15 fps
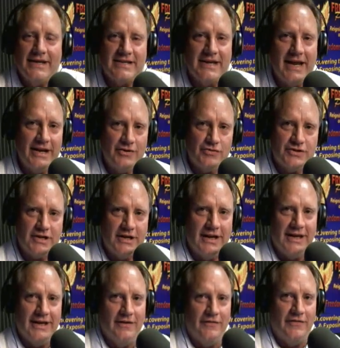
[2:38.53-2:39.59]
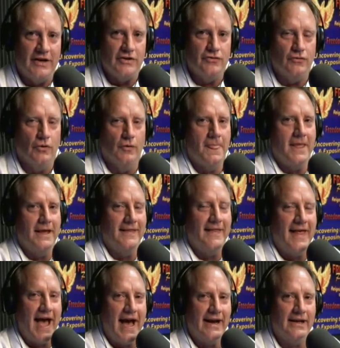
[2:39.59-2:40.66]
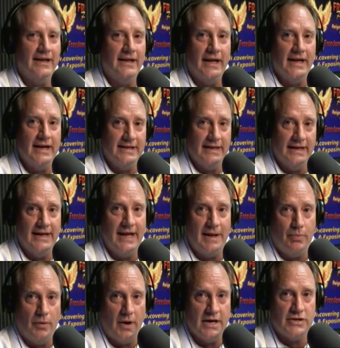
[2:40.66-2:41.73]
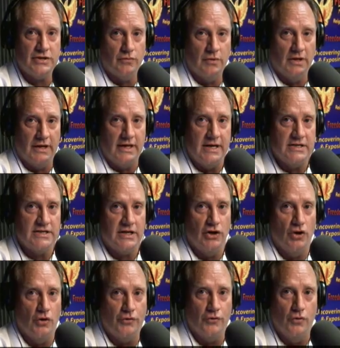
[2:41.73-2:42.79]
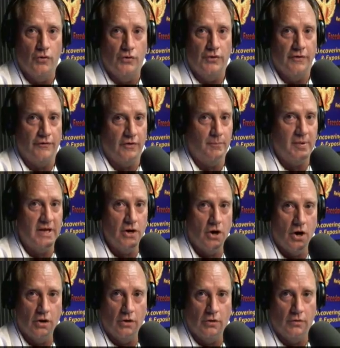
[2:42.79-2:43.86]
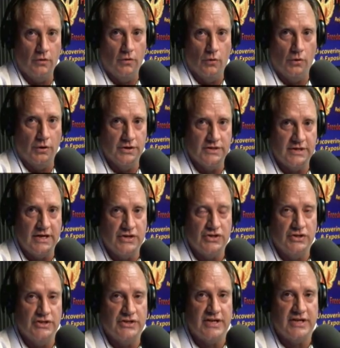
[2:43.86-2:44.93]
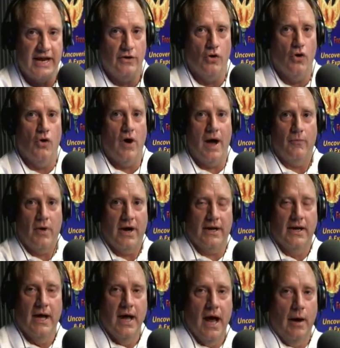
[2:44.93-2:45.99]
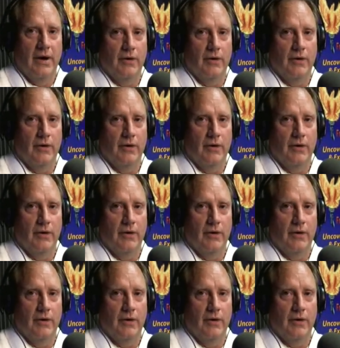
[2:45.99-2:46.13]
he's an interesting individual in that he did a press release, through different PR organizations saying, "Oh, I'm ready.